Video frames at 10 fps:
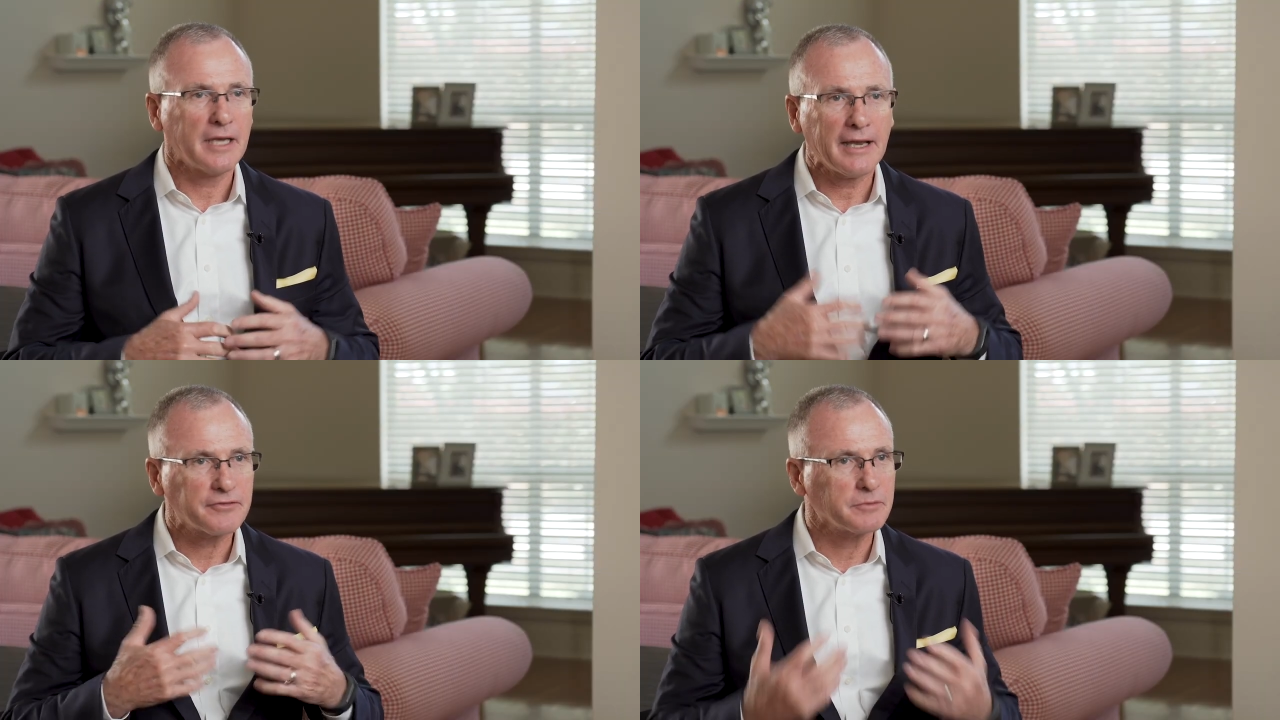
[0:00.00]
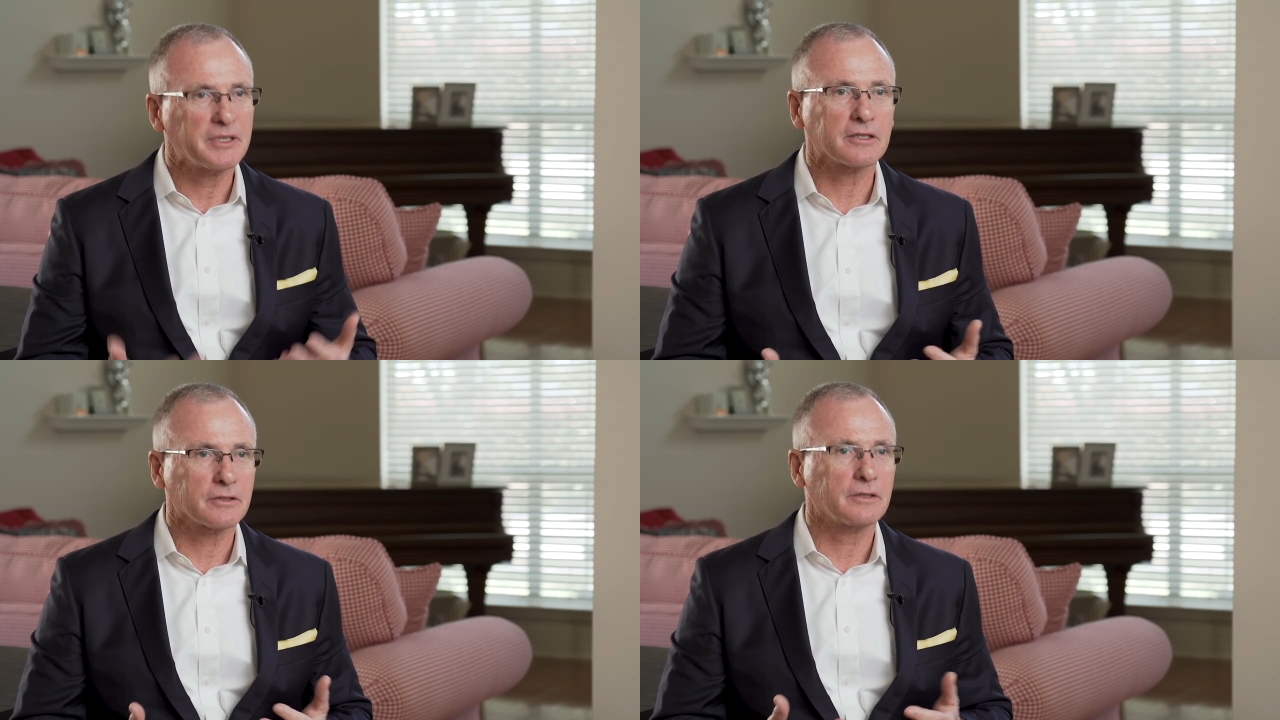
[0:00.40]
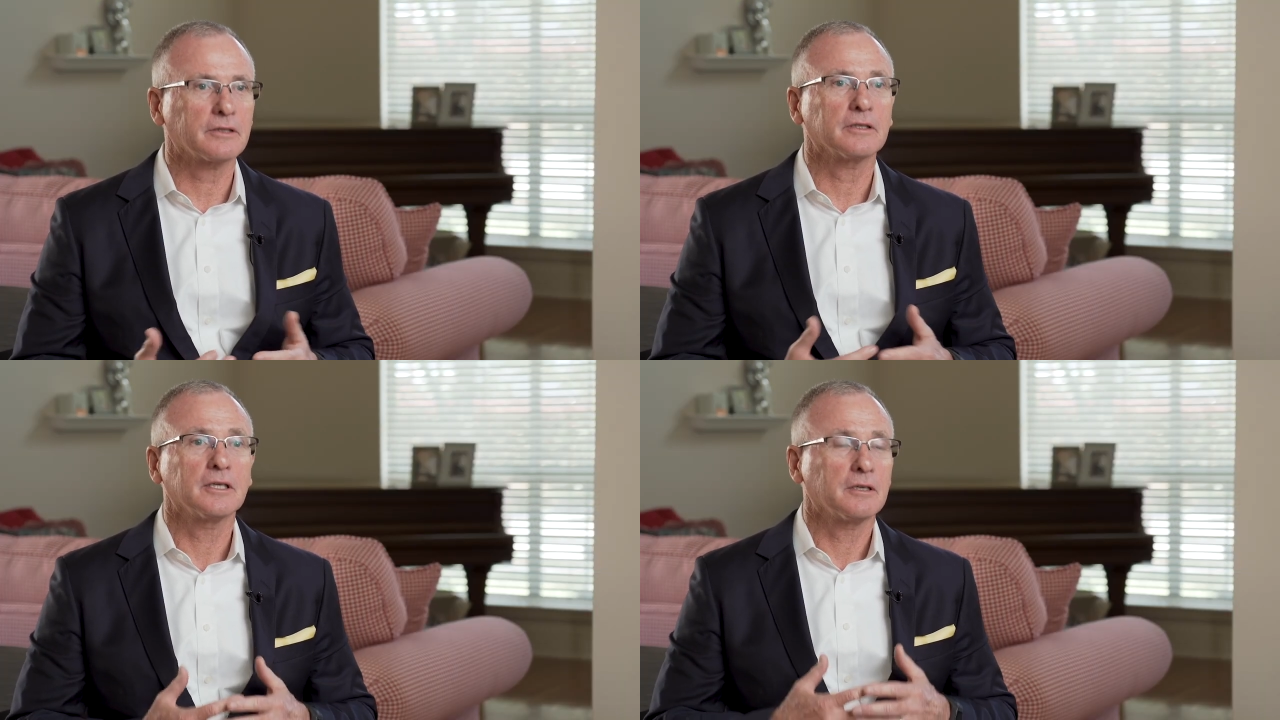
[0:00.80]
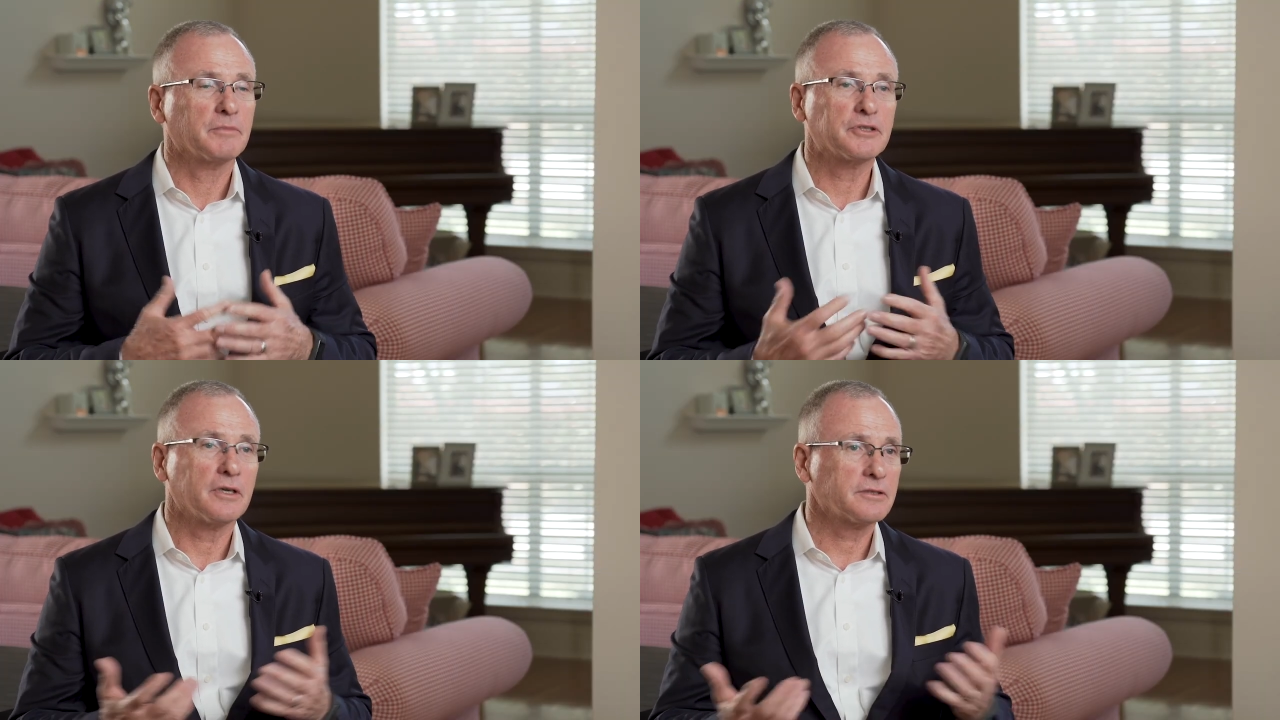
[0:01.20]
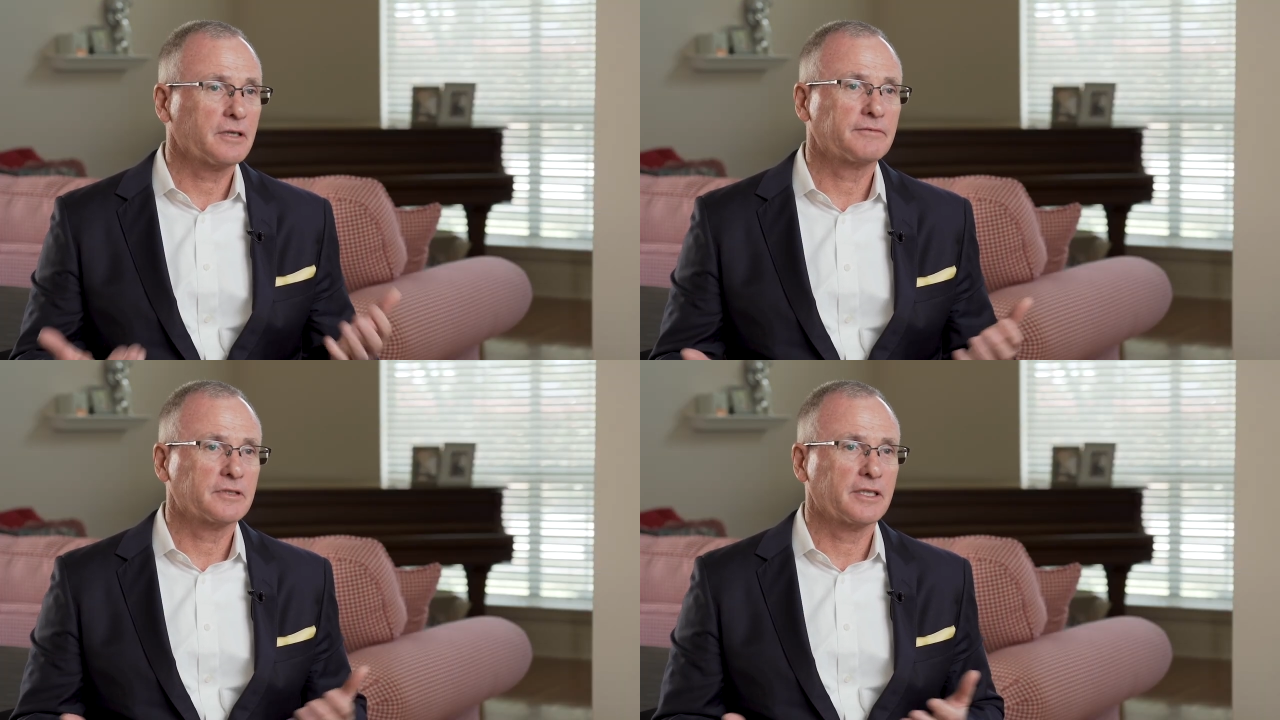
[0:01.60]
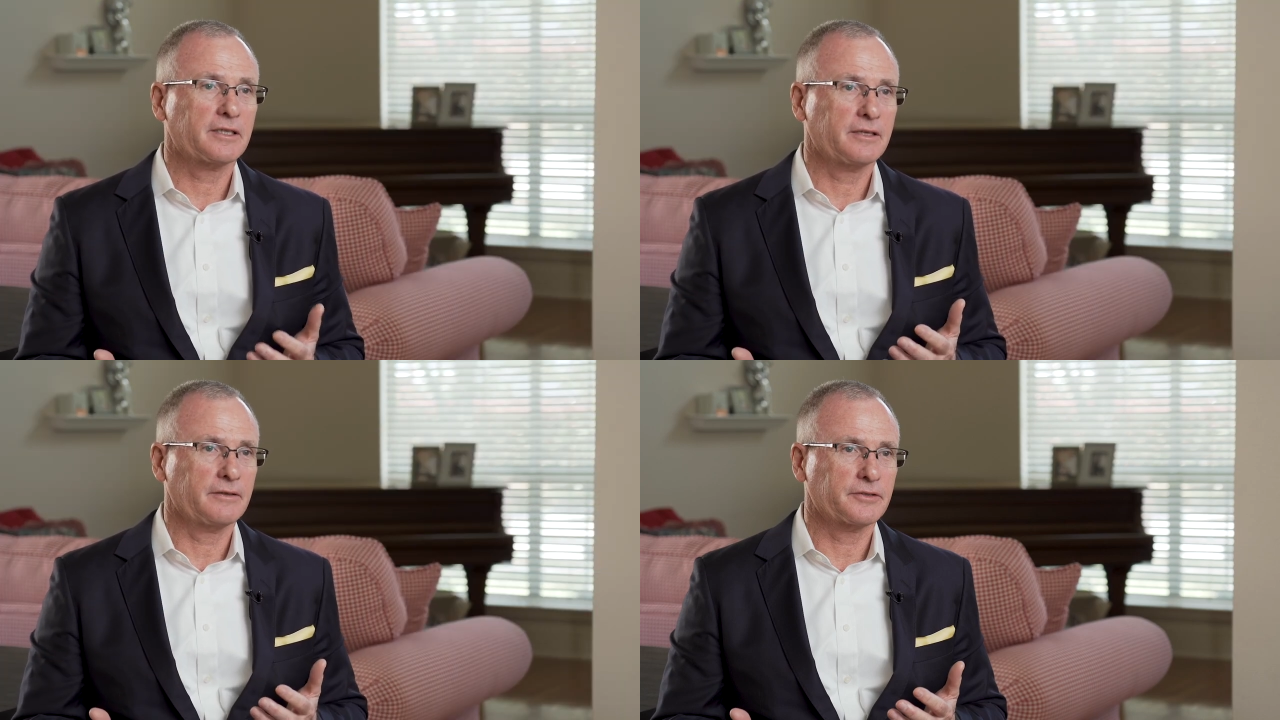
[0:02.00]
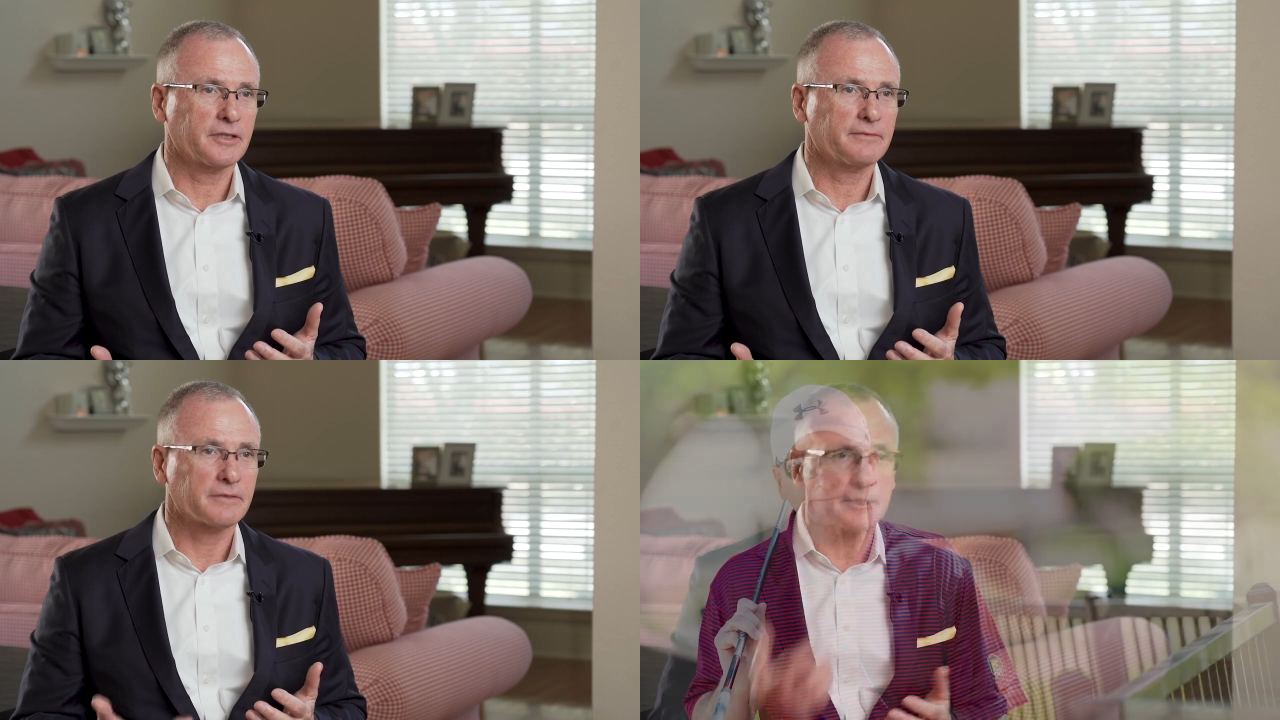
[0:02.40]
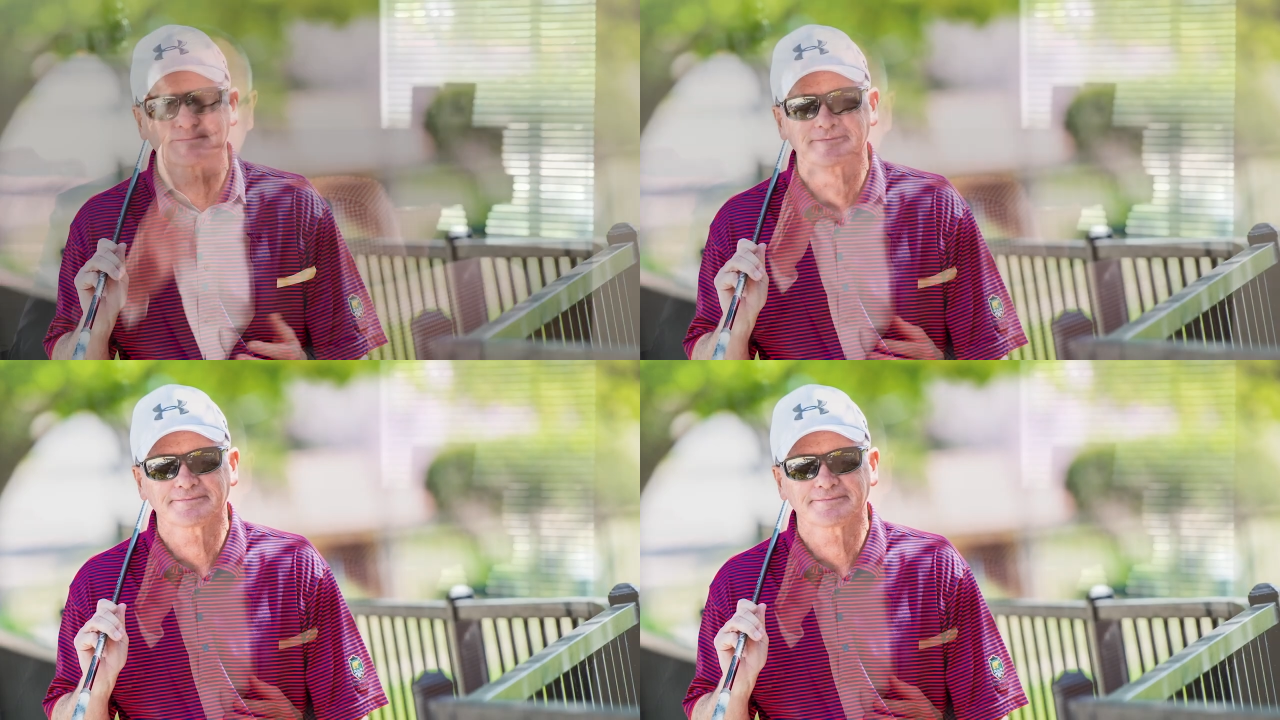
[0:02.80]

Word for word: have to be a learner, but you also have to take care of yourself, right?